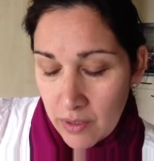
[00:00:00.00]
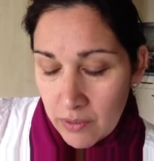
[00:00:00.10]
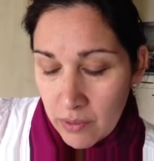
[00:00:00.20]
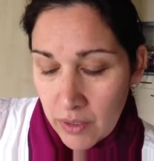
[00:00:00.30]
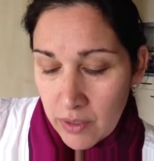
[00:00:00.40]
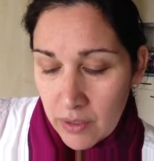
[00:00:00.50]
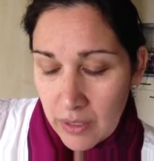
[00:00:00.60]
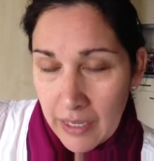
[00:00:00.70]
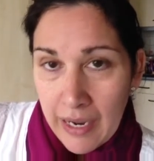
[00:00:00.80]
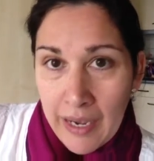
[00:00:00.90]
So
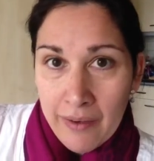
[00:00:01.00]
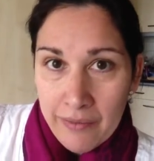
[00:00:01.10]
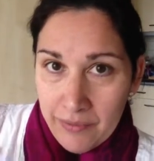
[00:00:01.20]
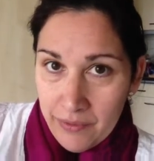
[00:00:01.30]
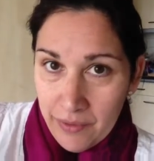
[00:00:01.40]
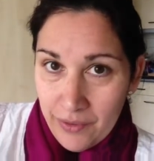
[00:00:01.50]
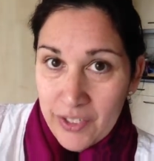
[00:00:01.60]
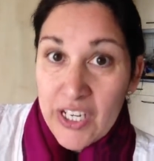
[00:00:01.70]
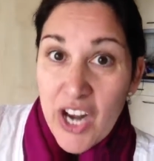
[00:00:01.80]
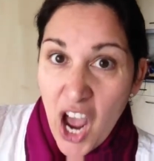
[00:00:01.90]
I have
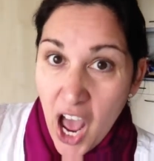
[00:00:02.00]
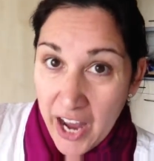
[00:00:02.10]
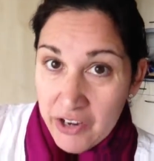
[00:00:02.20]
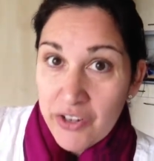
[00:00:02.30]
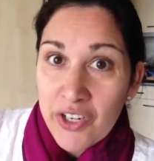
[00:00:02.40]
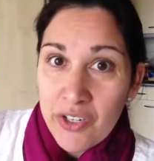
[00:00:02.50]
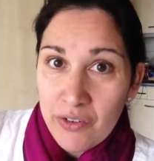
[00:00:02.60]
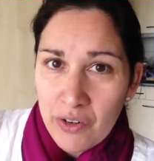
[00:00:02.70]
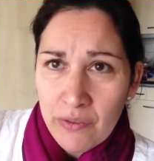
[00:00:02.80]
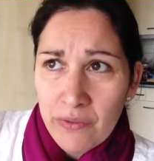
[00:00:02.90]
1,300
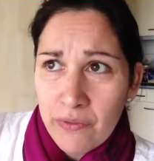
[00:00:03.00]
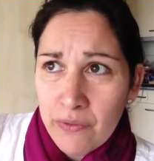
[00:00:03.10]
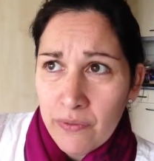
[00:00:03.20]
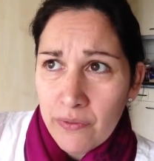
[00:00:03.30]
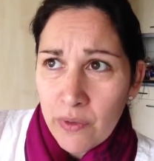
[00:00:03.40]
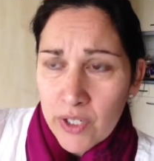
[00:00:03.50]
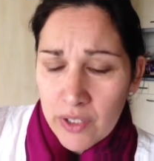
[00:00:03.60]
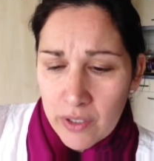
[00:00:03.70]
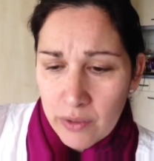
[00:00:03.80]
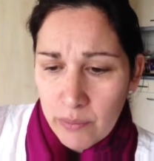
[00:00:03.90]
or
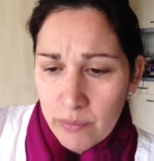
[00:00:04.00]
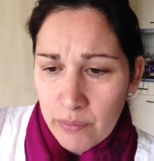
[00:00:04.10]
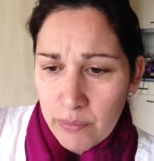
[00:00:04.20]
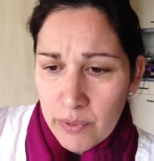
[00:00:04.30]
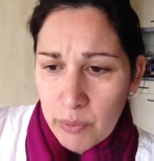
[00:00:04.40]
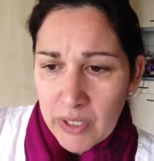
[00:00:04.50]
1,400 people